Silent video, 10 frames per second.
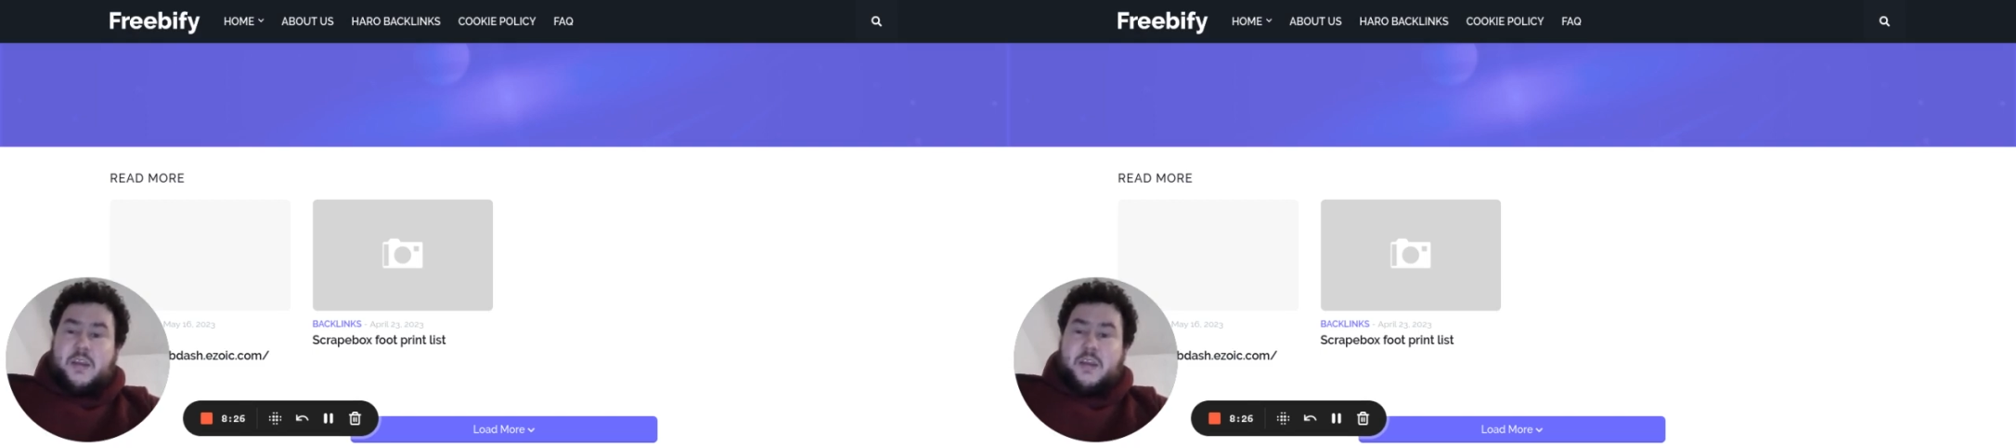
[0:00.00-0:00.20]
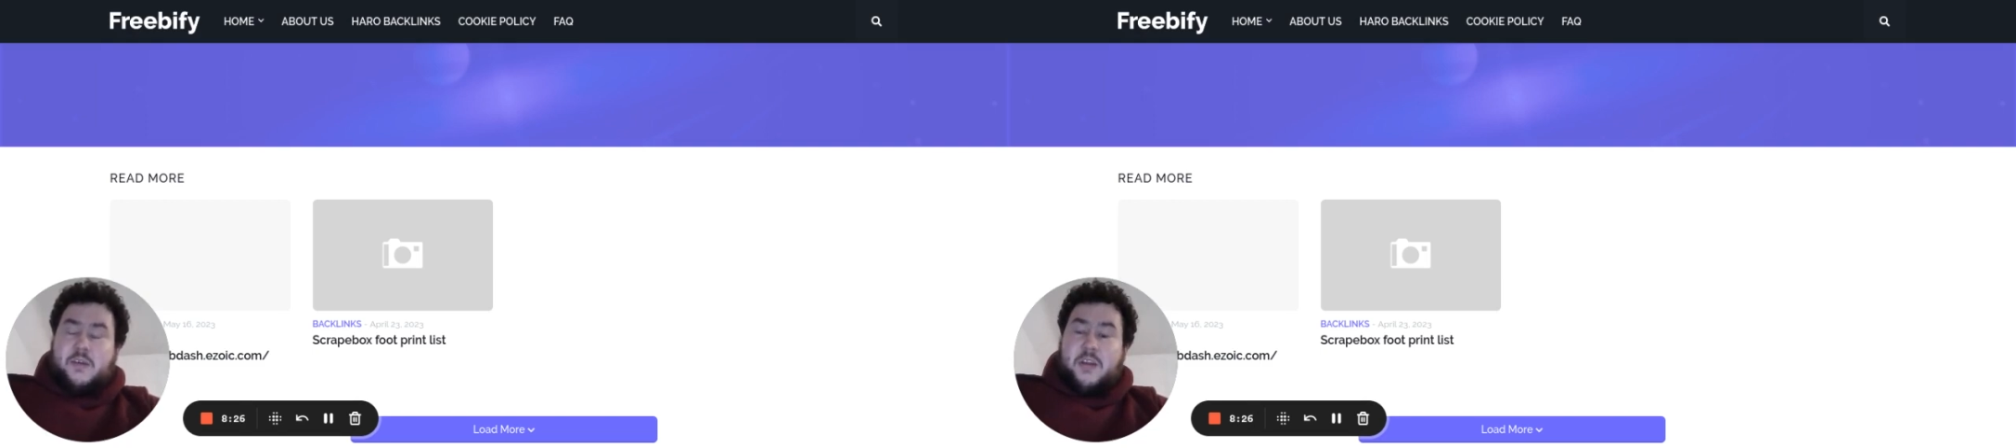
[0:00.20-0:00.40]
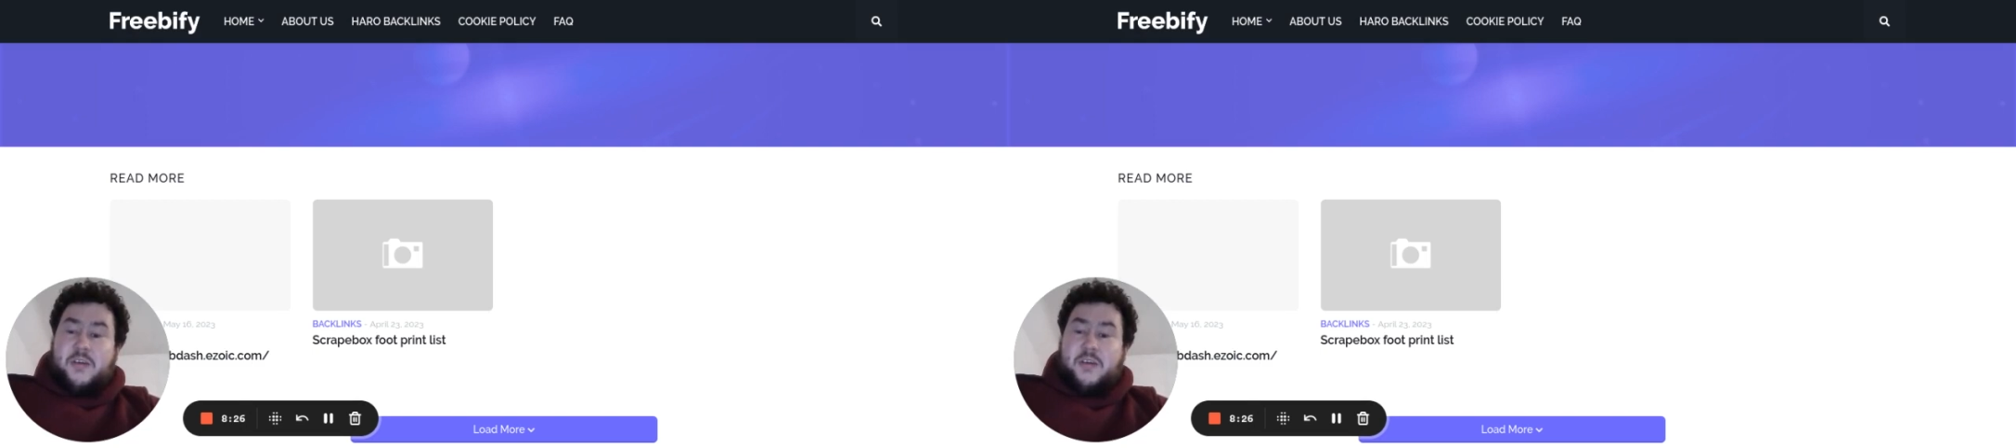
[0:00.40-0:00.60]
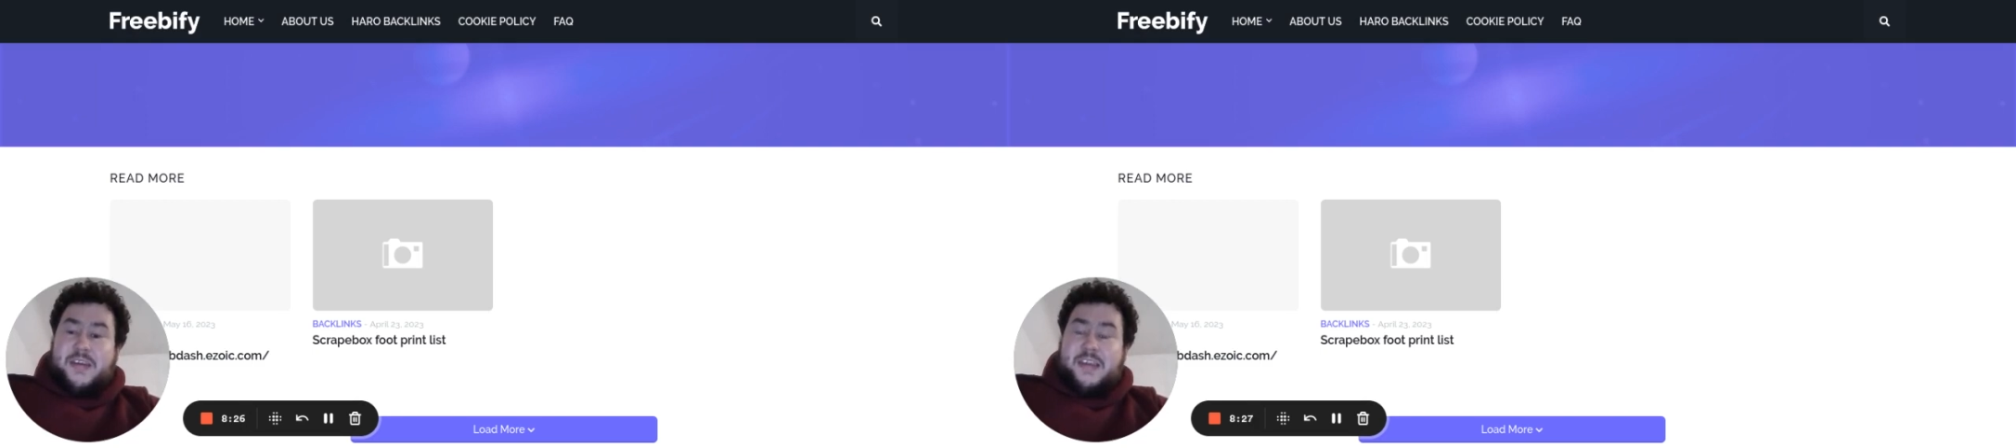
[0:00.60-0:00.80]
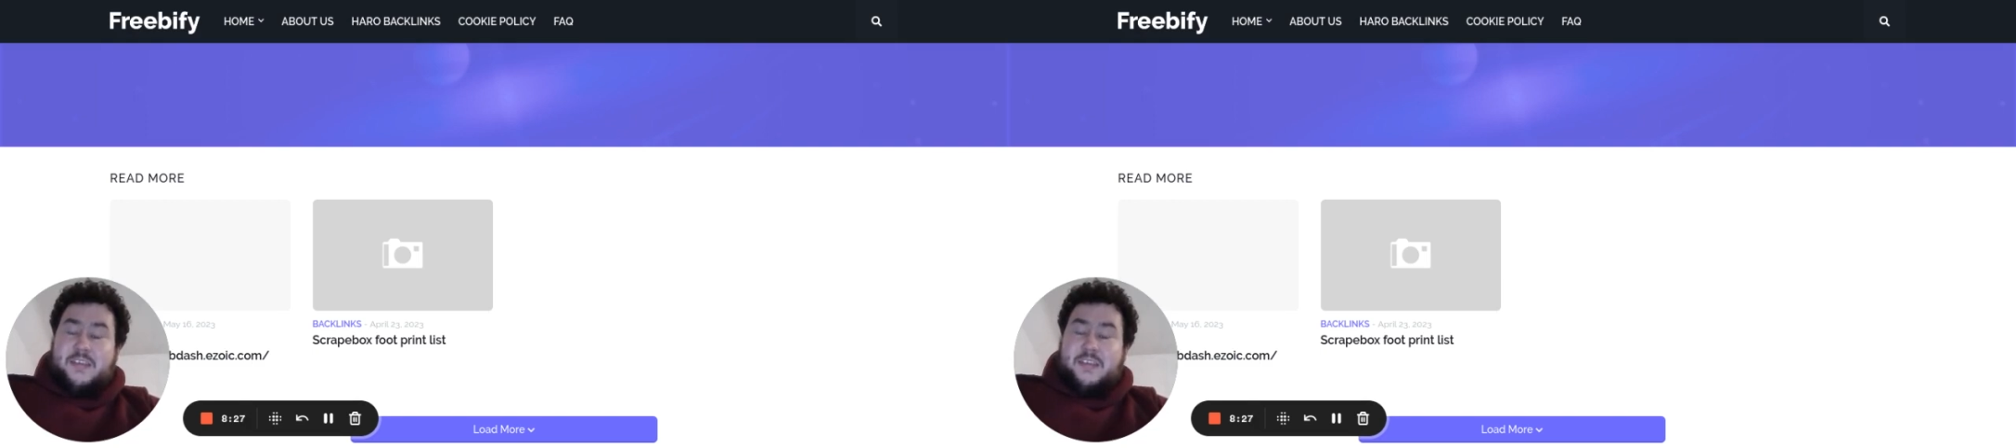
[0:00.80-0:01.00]
in quite a lot of
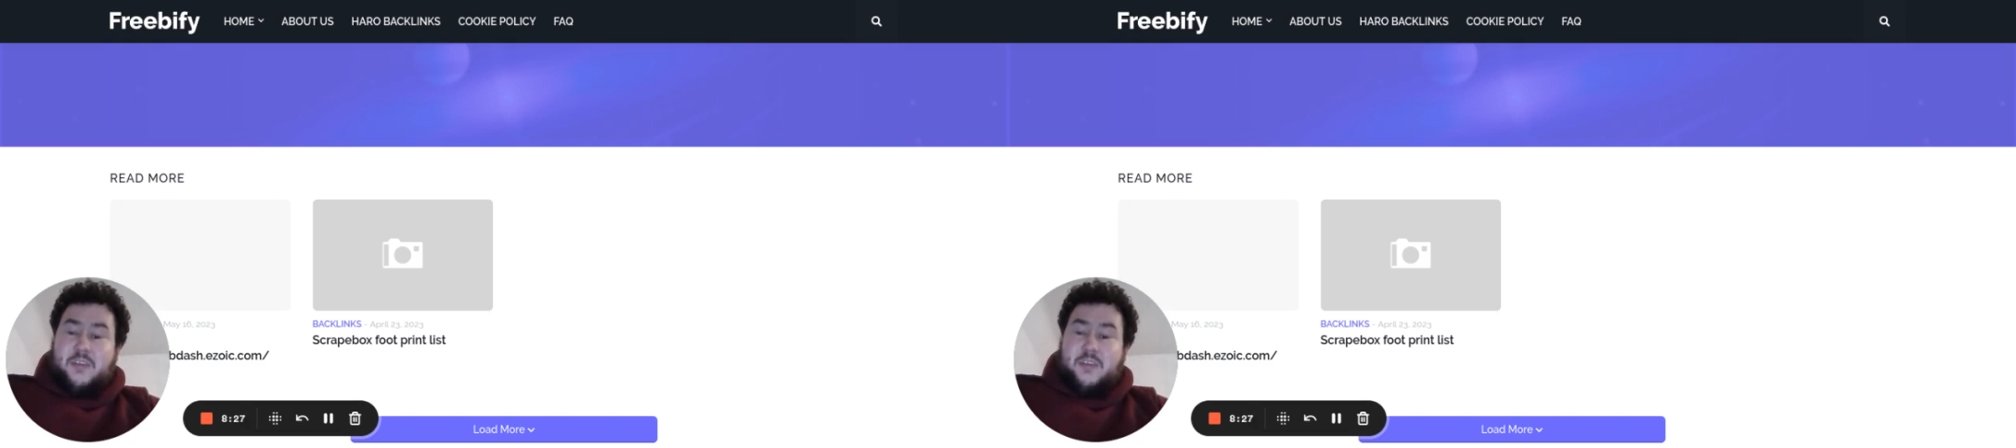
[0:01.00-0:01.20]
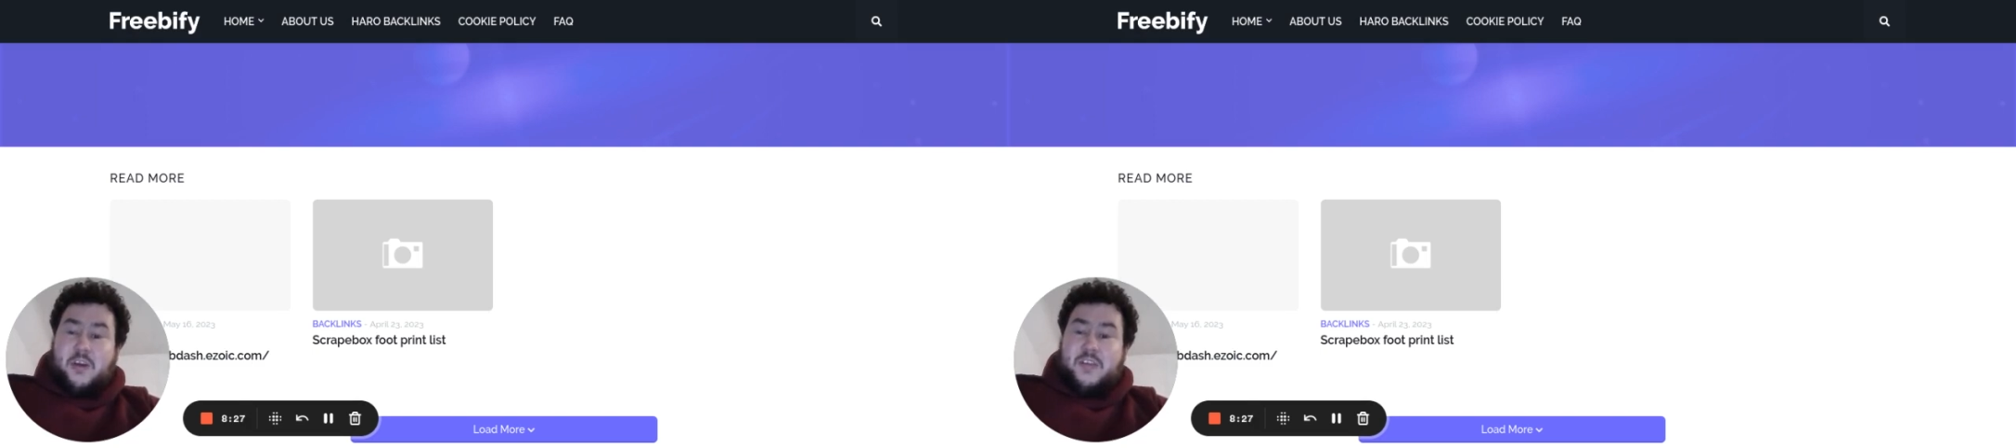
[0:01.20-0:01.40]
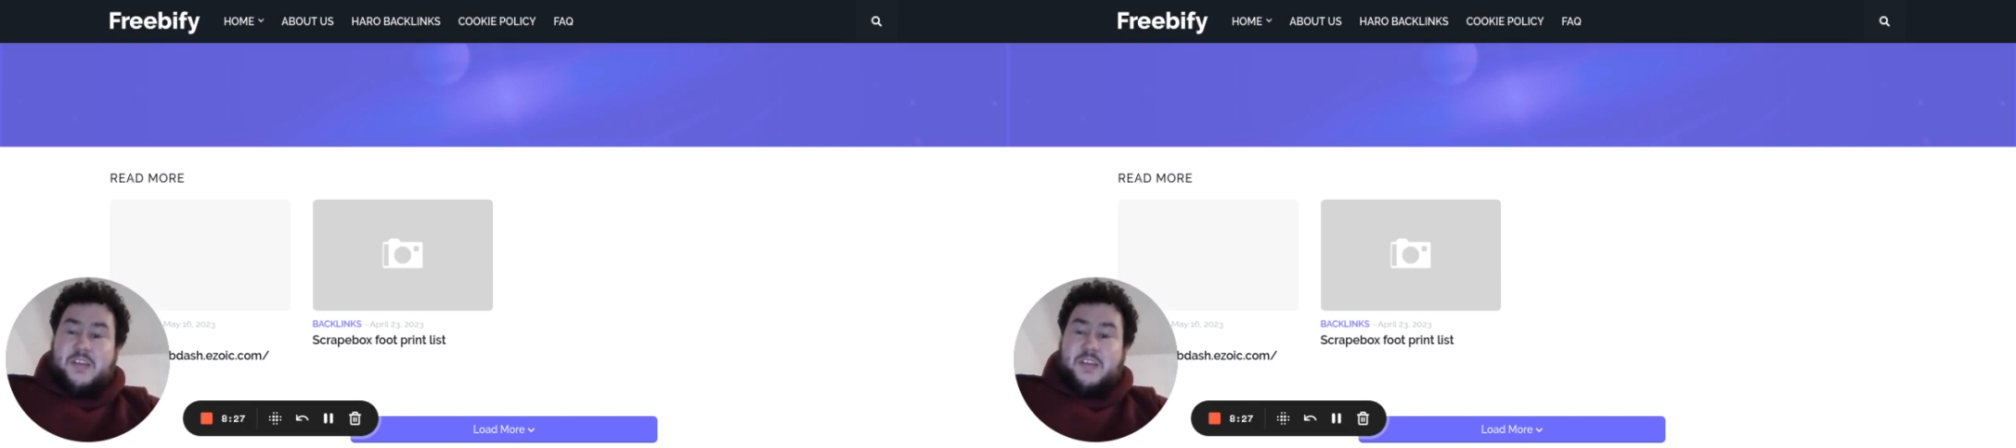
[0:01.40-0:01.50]
cases regarding